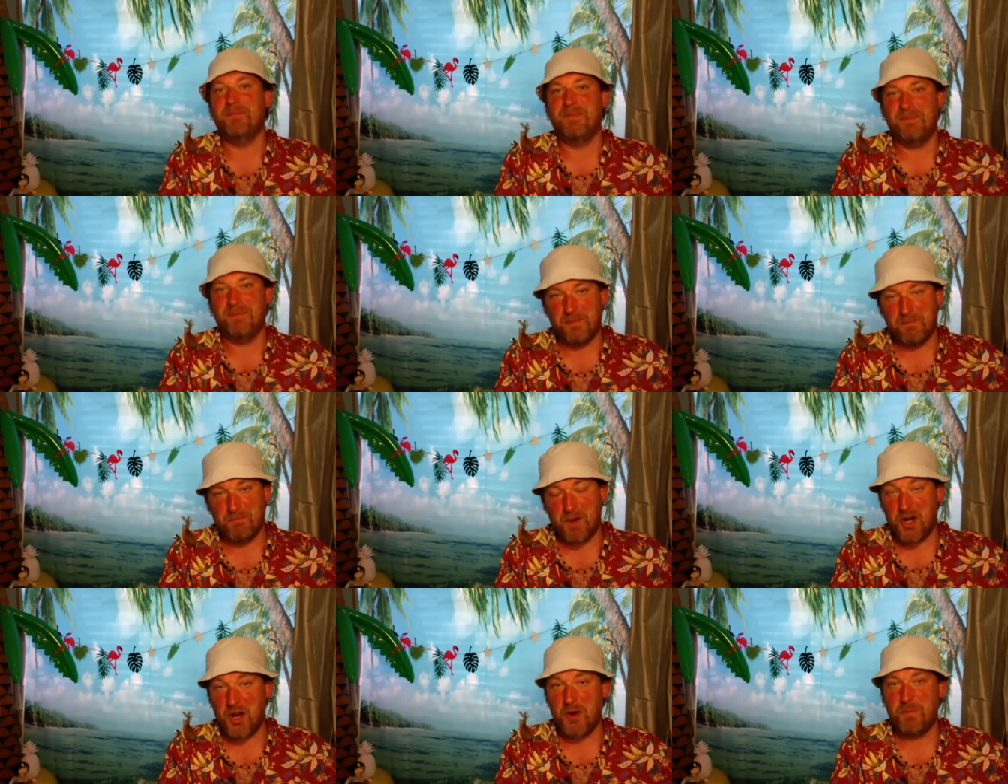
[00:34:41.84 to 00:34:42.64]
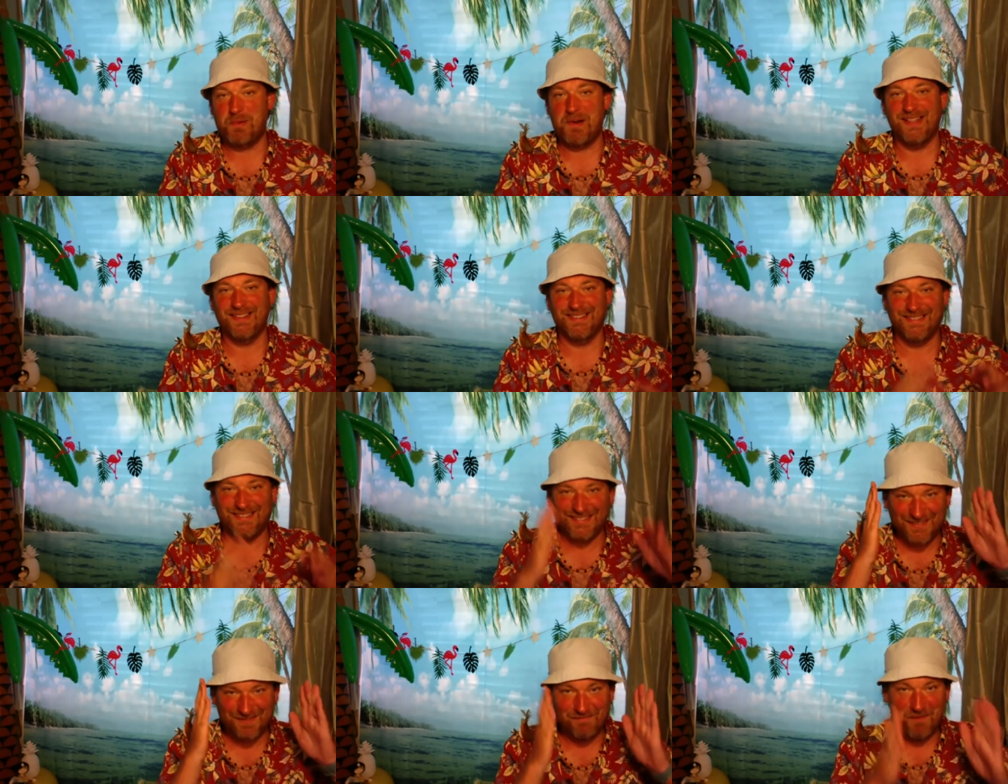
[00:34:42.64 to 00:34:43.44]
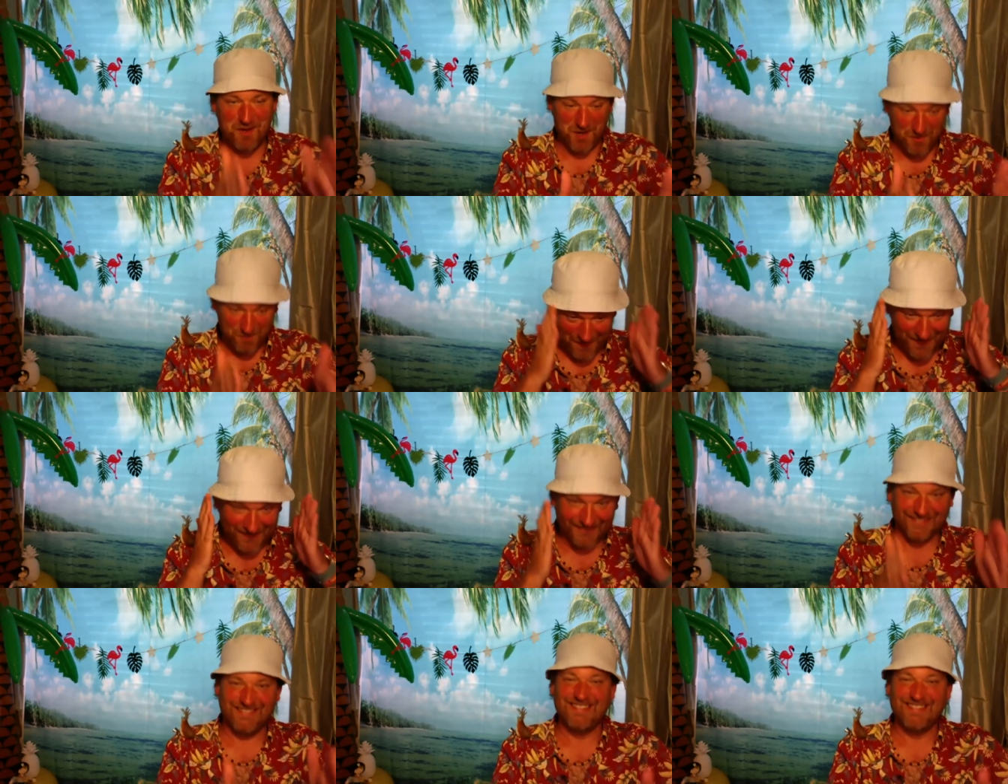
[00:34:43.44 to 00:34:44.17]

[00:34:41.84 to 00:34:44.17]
Occasional. Mono brand, mono brand.